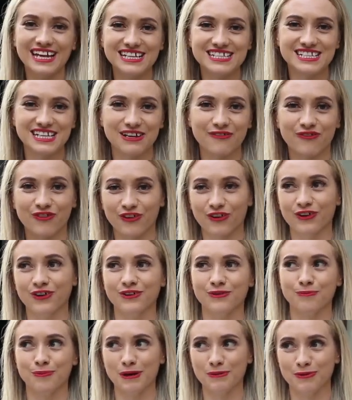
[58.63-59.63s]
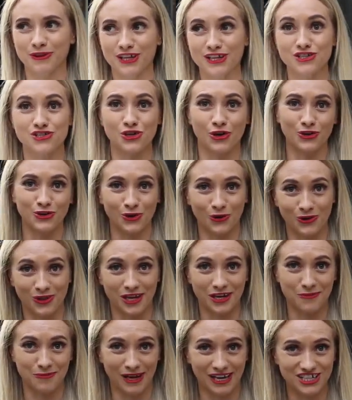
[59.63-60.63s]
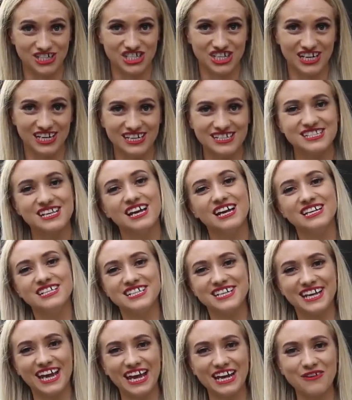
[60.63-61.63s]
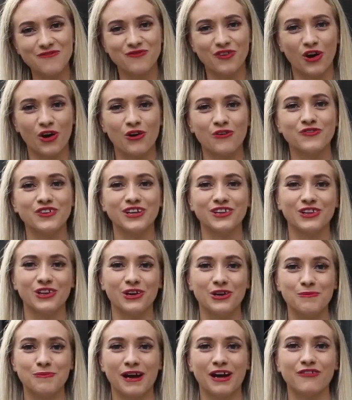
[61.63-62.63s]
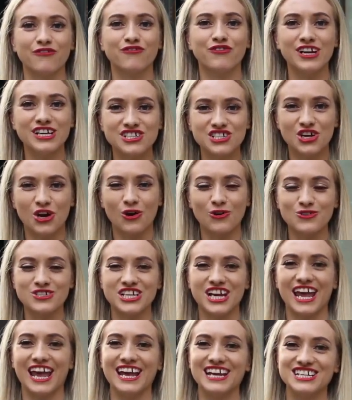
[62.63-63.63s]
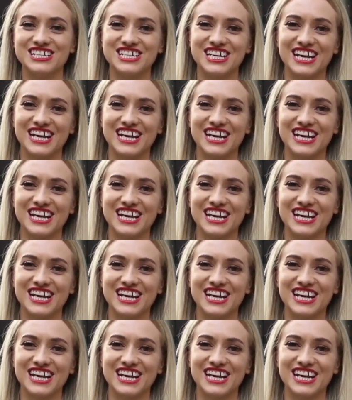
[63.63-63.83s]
easy for people that don't know a lot about cheese to get involved and learn about French culture and